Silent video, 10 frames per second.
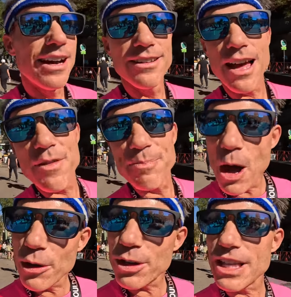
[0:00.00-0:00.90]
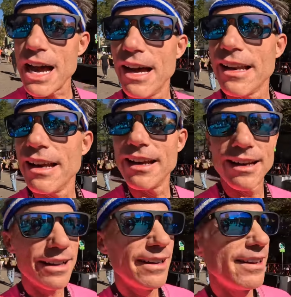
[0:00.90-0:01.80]
I love the Boulderthon.
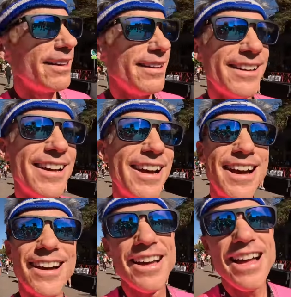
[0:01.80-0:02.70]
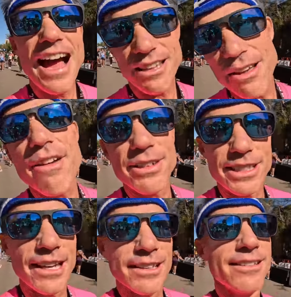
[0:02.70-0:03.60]
I love
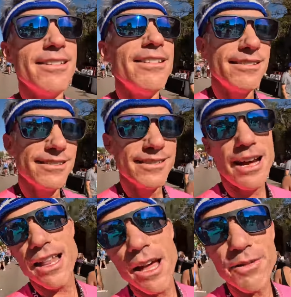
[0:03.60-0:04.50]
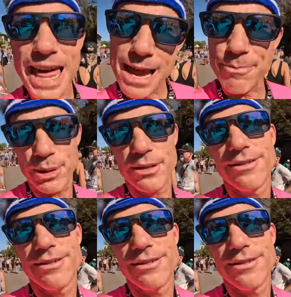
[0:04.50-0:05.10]
everything. I love Lamp.